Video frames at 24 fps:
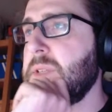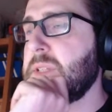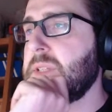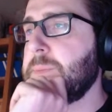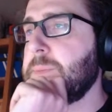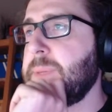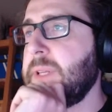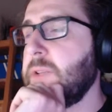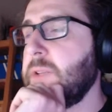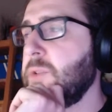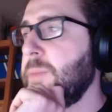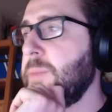
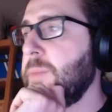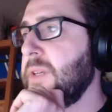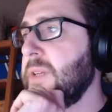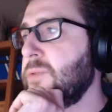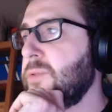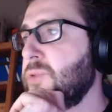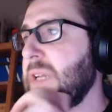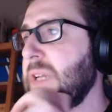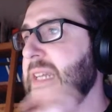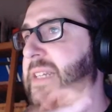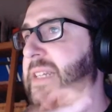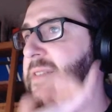pill to be
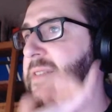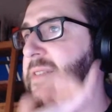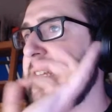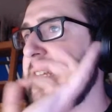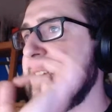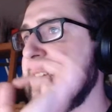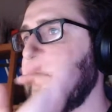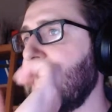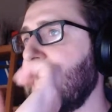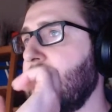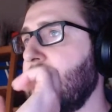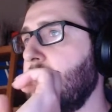
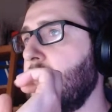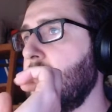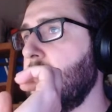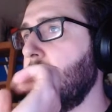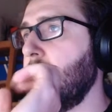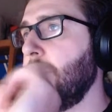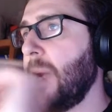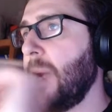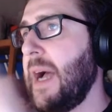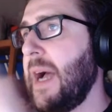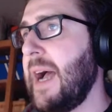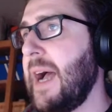relatively
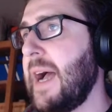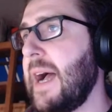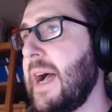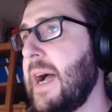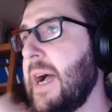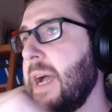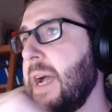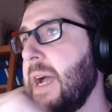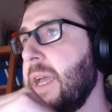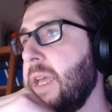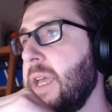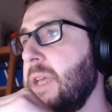
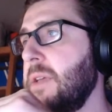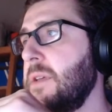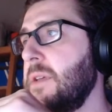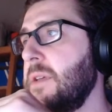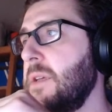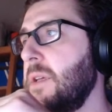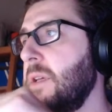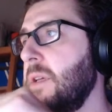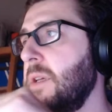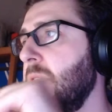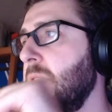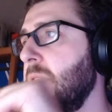high,
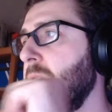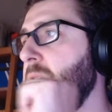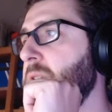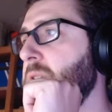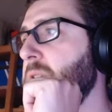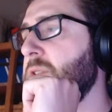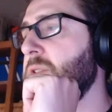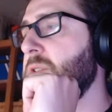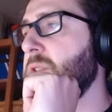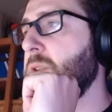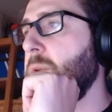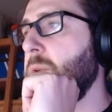
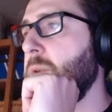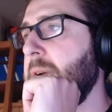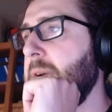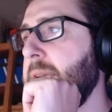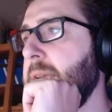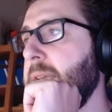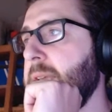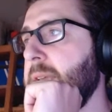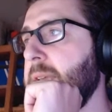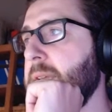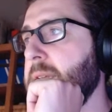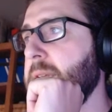so I
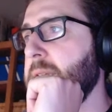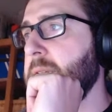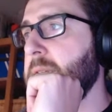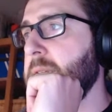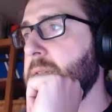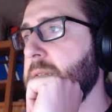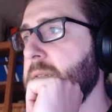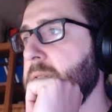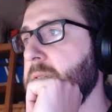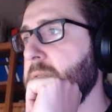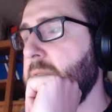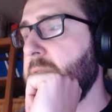
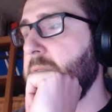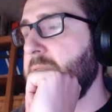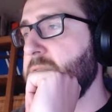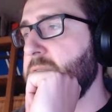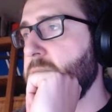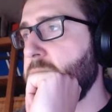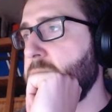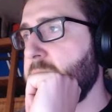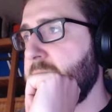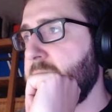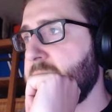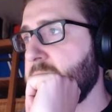can actually
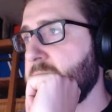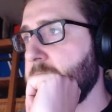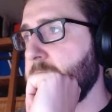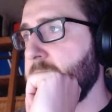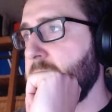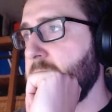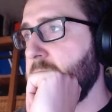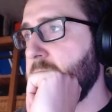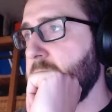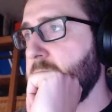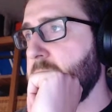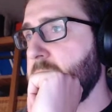write
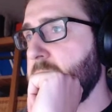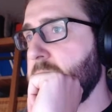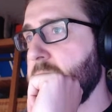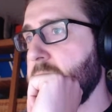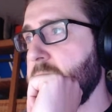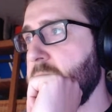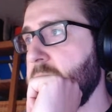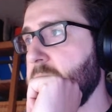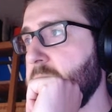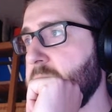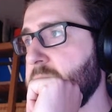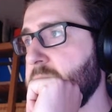something in
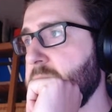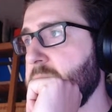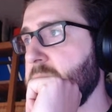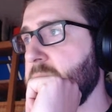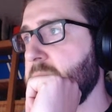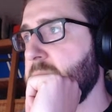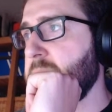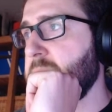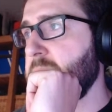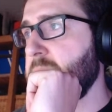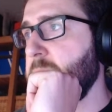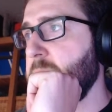here, and
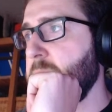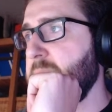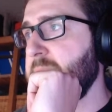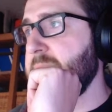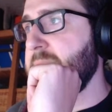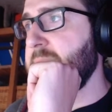that's going to be an